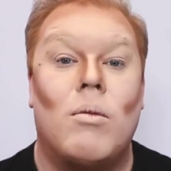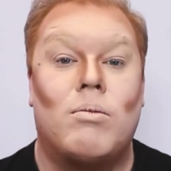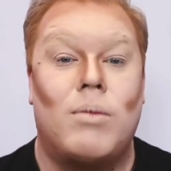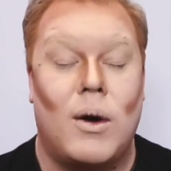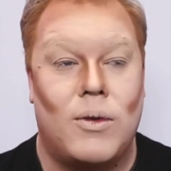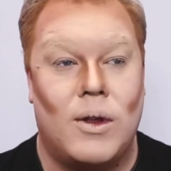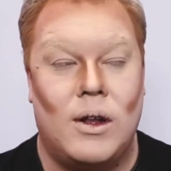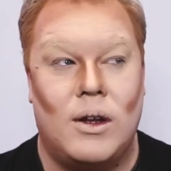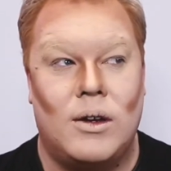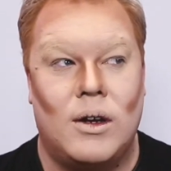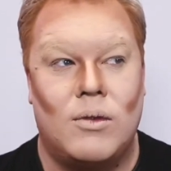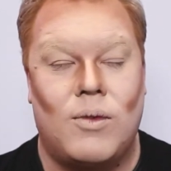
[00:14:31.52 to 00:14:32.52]
both in
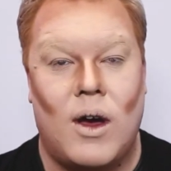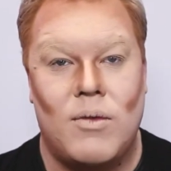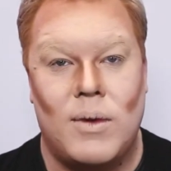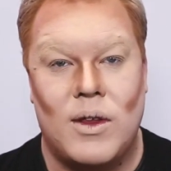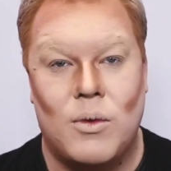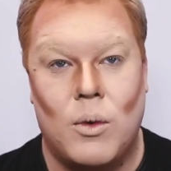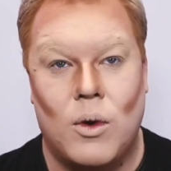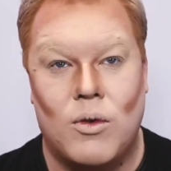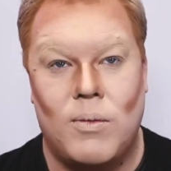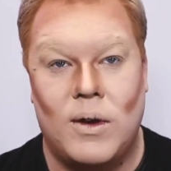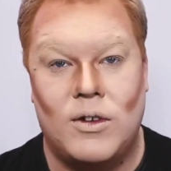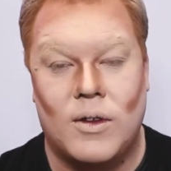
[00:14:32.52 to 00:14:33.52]
London, 5 minutes walk
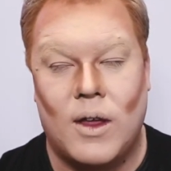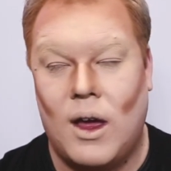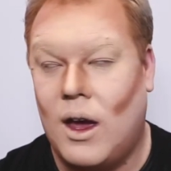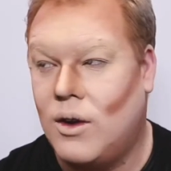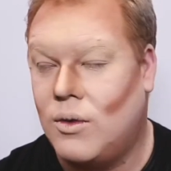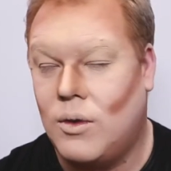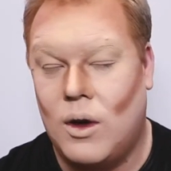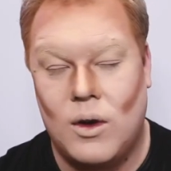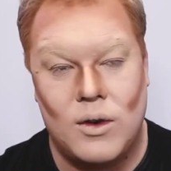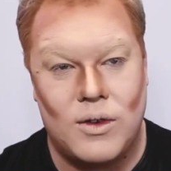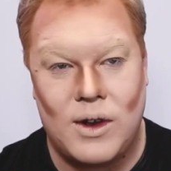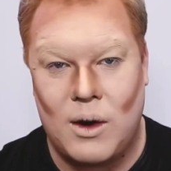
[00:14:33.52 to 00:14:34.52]
from each other. I do not
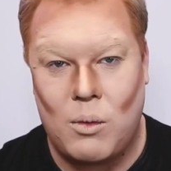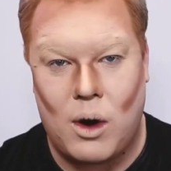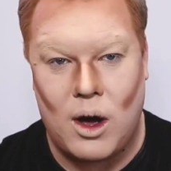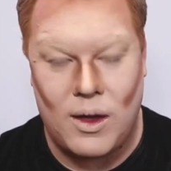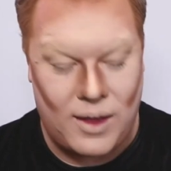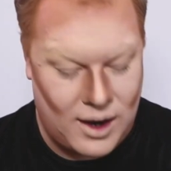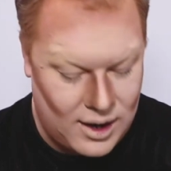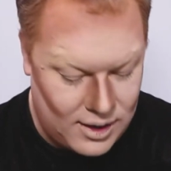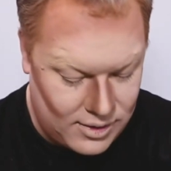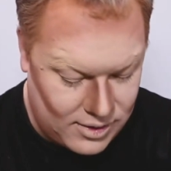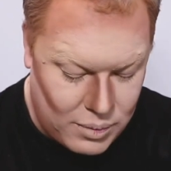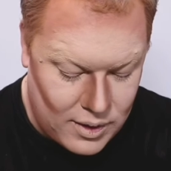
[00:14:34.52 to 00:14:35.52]
understand why that
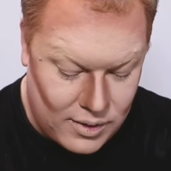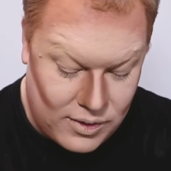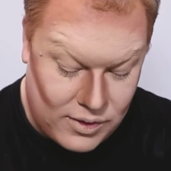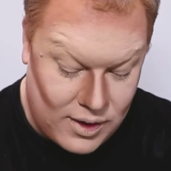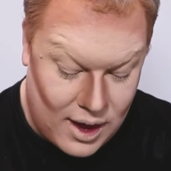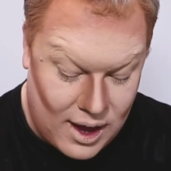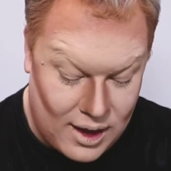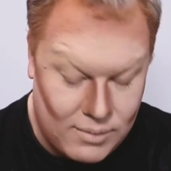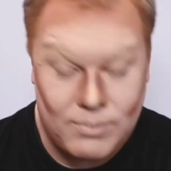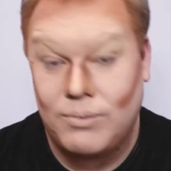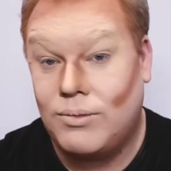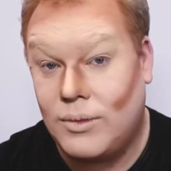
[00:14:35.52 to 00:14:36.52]
is, but
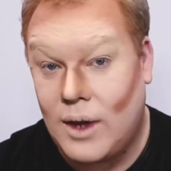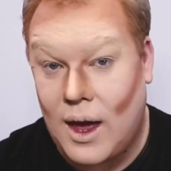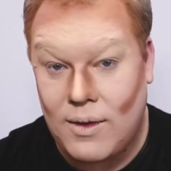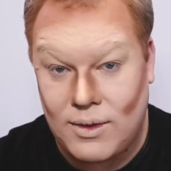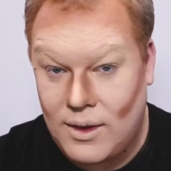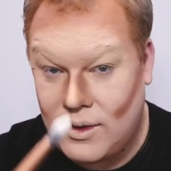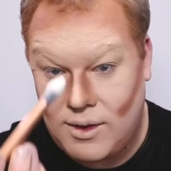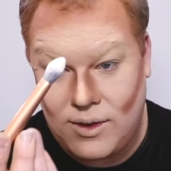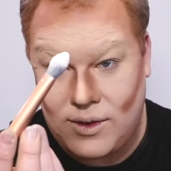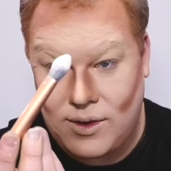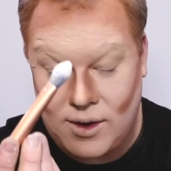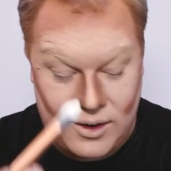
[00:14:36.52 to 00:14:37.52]
yeah, this
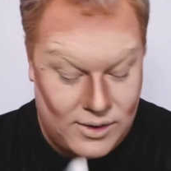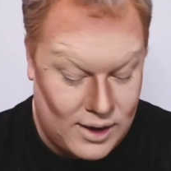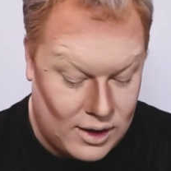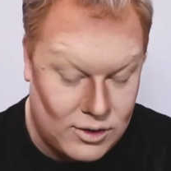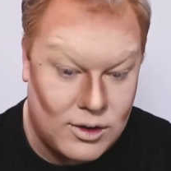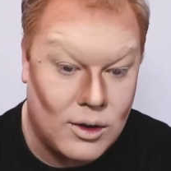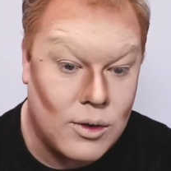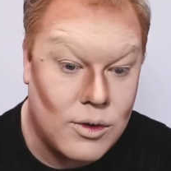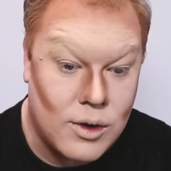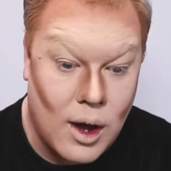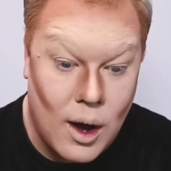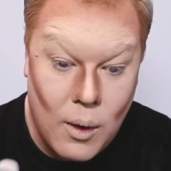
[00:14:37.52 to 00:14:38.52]
is an essential.
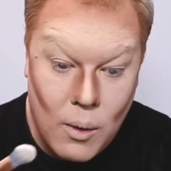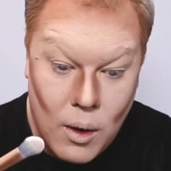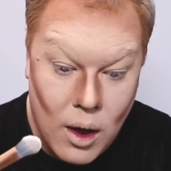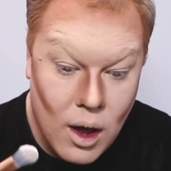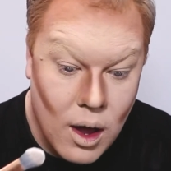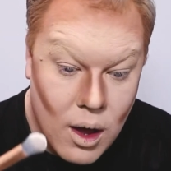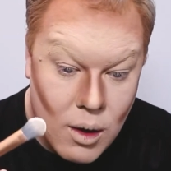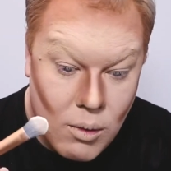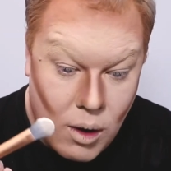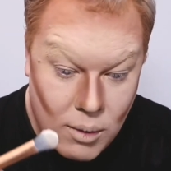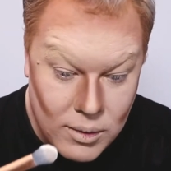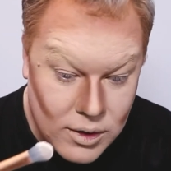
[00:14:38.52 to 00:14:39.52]
So
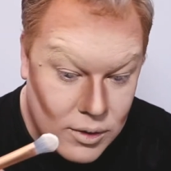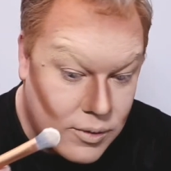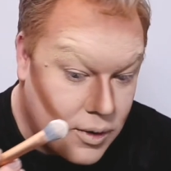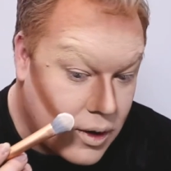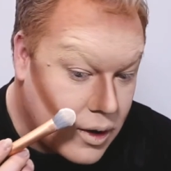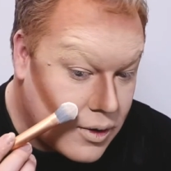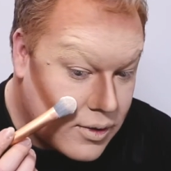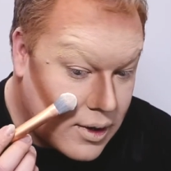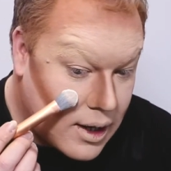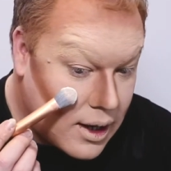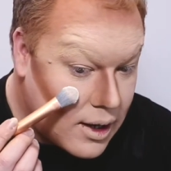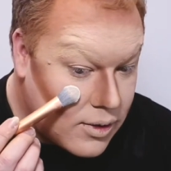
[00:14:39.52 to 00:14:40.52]
what I'm going to do first
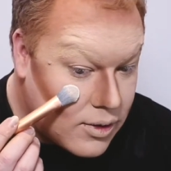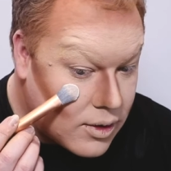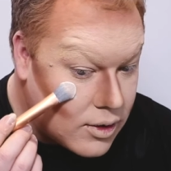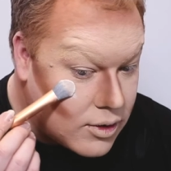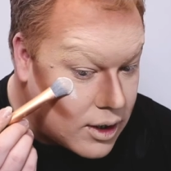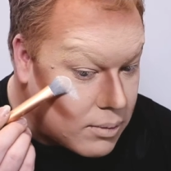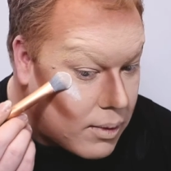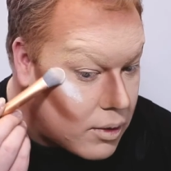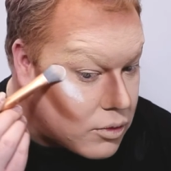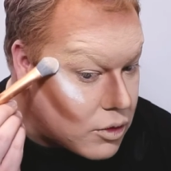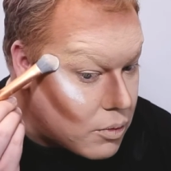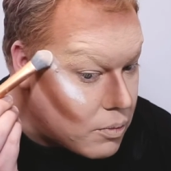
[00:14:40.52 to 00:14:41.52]
is cheekbones,